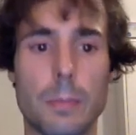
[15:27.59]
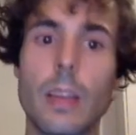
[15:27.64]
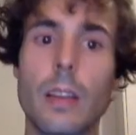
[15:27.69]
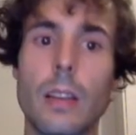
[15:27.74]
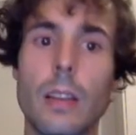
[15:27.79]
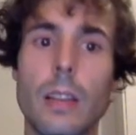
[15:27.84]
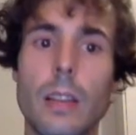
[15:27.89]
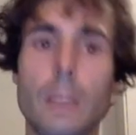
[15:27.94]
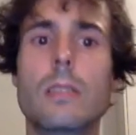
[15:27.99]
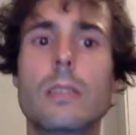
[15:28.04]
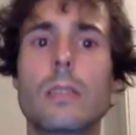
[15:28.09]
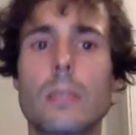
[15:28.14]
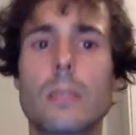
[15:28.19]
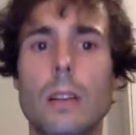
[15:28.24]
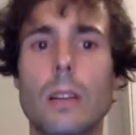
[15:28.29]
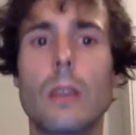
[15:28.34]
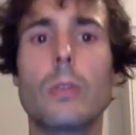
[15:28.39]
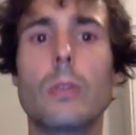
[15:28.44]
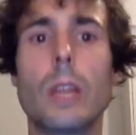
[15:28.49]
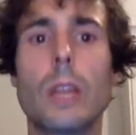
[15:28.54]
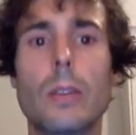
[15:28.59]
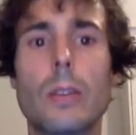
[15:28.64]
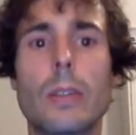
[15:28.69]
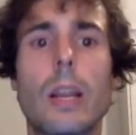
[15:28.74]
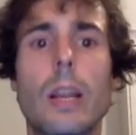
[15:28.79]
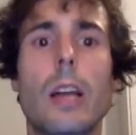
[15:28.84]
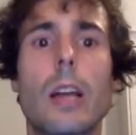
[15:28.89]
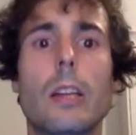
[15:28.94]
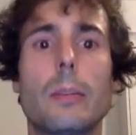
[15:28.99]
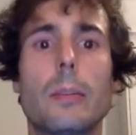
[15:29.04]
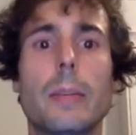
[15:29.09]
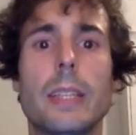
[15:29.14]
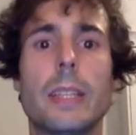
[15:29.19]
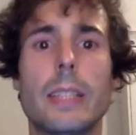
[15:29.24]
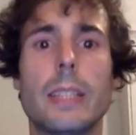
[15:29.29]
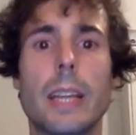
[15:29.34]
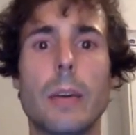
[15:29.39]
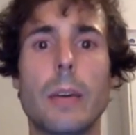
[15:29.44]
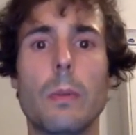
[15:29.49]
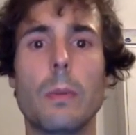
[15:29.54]
Let's slow down a little bit
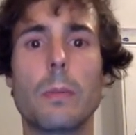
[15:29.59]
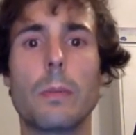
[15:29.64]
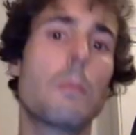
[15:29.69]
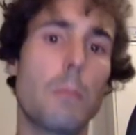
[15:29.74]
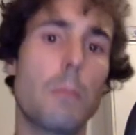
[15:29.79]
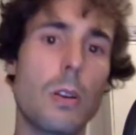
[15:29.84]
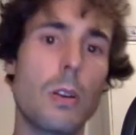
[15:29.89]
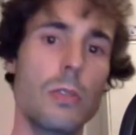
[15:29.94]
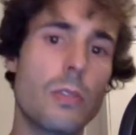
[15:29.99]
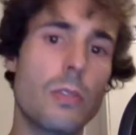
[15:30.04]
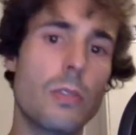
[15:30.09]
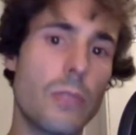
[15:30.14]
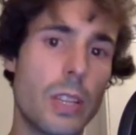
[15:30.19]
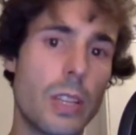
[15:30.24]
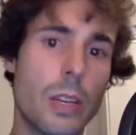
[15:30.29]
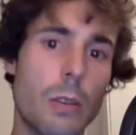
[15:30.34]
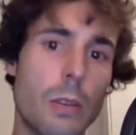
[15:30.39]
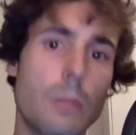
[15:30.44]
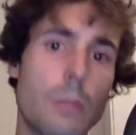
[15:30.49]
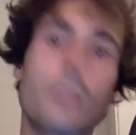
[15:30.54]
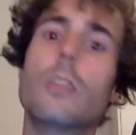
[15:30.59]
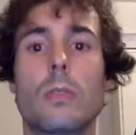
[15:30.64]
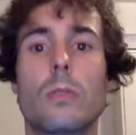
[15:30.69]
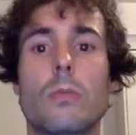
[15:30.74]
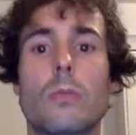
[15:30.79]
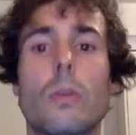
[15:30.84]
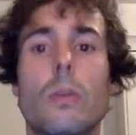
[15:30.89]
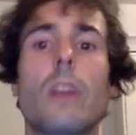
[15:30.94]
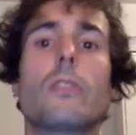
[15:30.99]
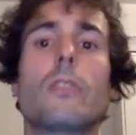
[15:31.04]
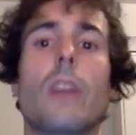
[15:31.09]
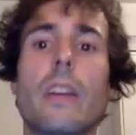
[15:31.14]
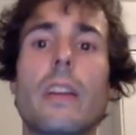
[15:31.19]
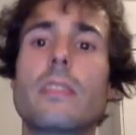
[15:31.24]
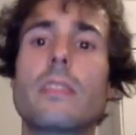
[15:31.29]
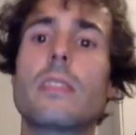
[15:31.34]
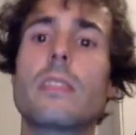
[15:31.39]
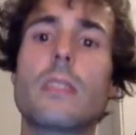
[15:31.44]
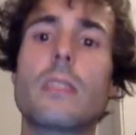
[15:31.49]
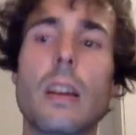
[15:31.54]
now. Pause the video, try the
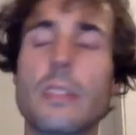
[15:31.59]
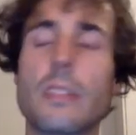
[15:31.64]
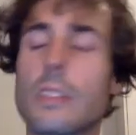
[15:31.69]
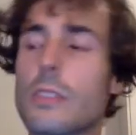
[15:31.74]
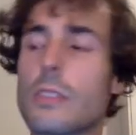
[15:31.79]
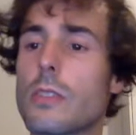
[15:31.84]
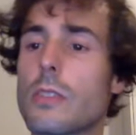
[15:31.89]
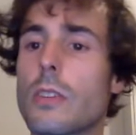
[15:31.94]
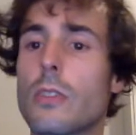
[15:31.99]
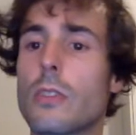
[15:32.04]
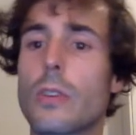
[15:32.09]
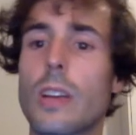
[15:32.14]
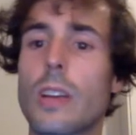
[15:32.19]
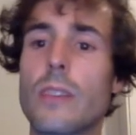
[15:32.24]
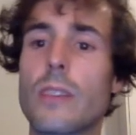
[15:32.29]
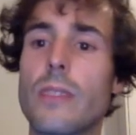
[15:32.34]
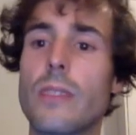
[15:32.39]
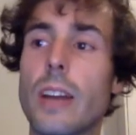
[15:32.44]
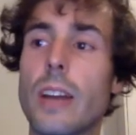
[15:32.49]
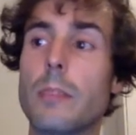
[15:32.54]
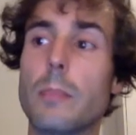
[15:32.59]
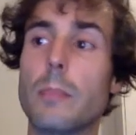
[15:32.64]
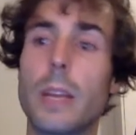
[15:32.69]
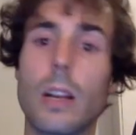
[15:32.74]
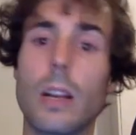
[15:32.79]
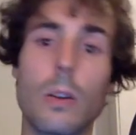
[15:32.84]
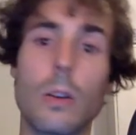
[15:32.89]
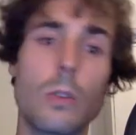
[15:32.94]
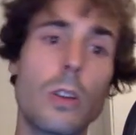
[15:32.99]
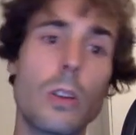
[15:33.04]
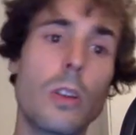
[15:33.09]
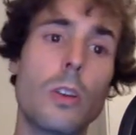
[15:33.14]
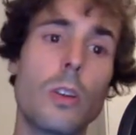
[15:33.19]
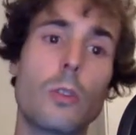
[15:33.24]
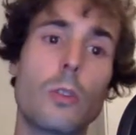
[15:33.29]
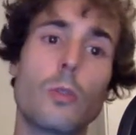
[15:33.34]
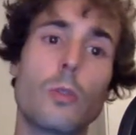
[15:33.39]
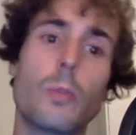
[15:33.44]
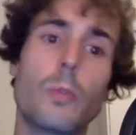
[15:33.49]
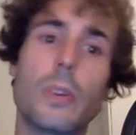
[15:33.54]
exercises you can find below
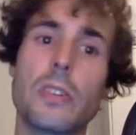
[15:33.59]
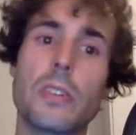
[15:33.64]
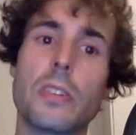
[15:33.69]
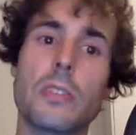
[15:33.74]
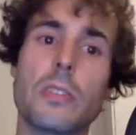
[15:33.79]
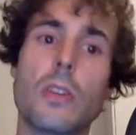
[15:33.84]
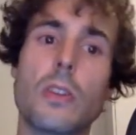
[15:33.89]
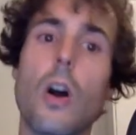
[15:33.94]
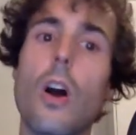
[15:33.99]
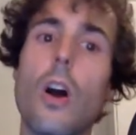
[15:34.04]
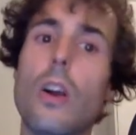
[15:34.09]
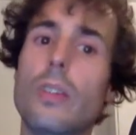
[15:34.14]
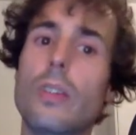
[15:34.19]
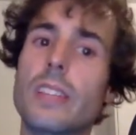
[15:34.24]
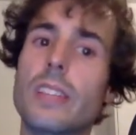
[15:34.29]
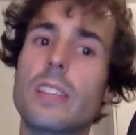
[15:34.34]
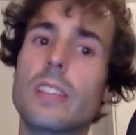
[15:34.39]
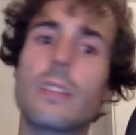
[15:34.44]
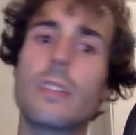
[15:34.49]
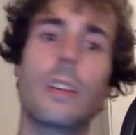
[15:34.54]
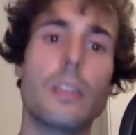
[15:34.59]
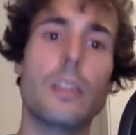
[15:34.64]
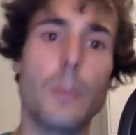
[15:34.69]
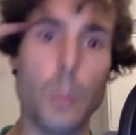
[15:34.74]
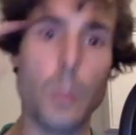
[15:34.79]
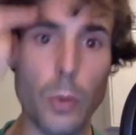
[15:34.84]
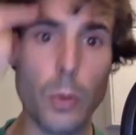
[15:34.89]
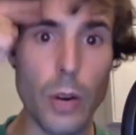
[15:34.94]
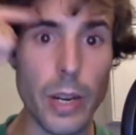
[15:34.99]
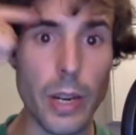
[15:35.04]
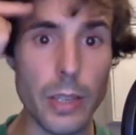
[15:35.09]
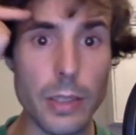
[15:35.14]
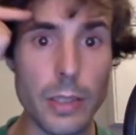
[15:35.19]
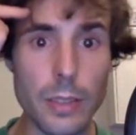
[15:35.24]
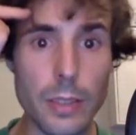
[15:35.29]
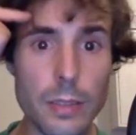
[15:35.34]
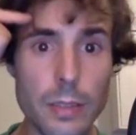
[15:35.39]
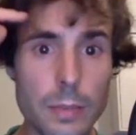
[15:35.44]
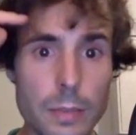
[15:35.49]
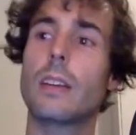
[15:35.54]
to persist all of this in your brain,
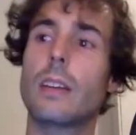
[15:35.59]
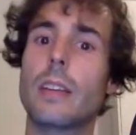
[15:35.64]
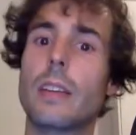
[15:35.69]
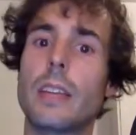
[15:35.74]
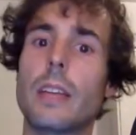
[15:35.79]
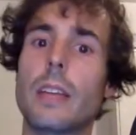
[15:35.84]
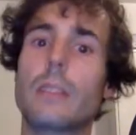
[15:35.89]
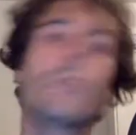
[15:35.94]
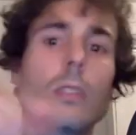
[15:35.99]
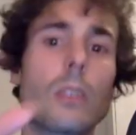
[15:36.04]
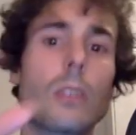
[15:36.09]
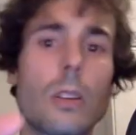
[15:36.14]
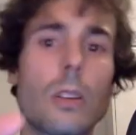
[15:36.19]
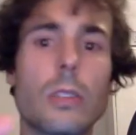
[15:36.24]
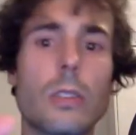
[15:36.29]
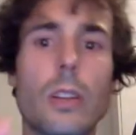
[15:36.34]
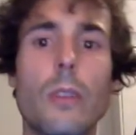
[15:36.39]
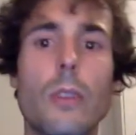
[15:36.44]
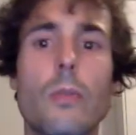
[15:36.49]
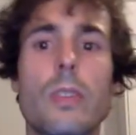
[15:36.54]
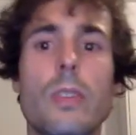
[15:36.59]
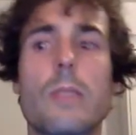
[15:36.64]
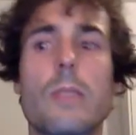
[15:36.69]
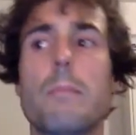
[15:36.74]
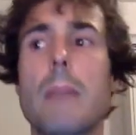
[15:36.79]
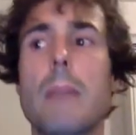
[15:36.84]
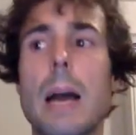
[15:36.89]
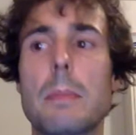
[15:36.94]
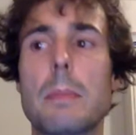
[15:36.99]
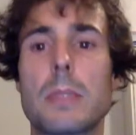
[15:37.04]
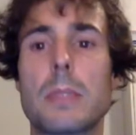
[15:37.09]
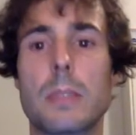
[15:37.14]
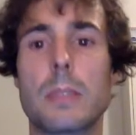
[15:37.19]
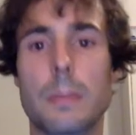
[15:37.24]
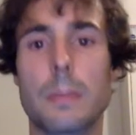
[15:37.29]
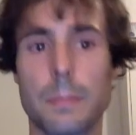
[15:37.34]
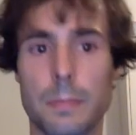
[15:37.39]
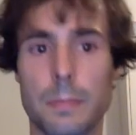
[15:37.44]
and then continue with the maps.